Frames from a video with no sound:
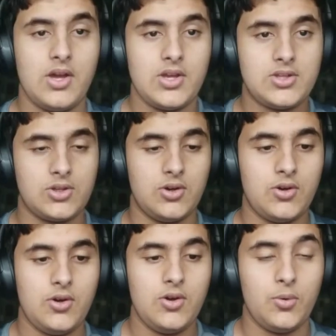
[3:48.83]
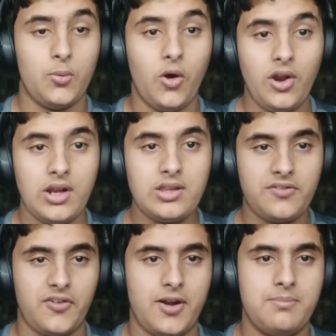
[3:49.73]
So, what are the
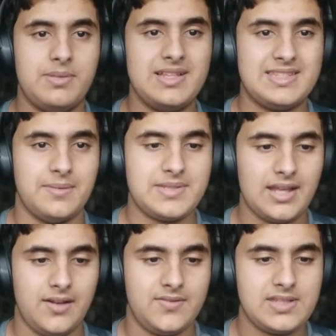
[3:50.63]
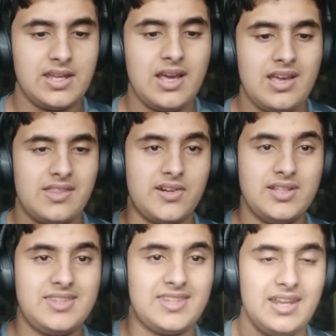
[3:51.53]
farm bills themselves? There are
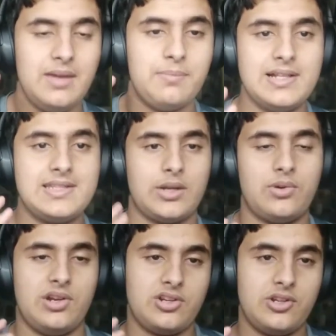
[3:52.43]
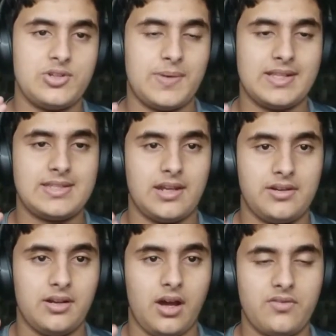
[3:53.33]
three bills that were introduced by the
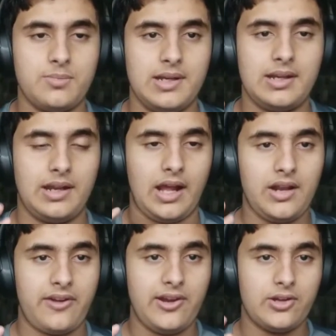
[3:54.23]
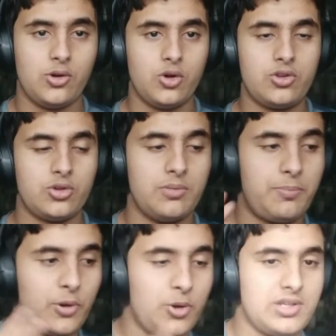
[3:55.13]
central government, and I'll try to go through the
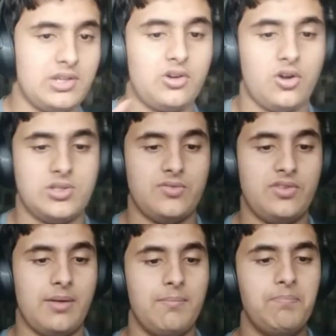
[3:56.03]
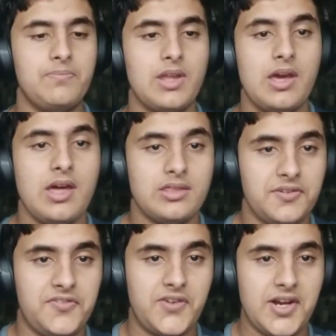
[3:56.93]
pros and cons of them. The
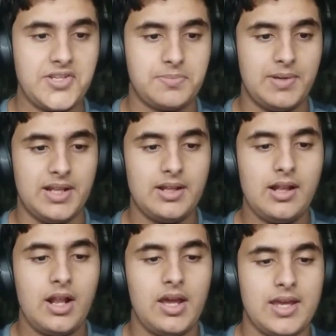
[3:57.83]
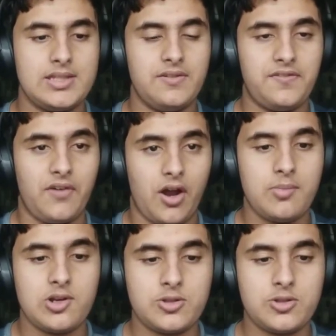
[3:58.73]
first bill is the Farmers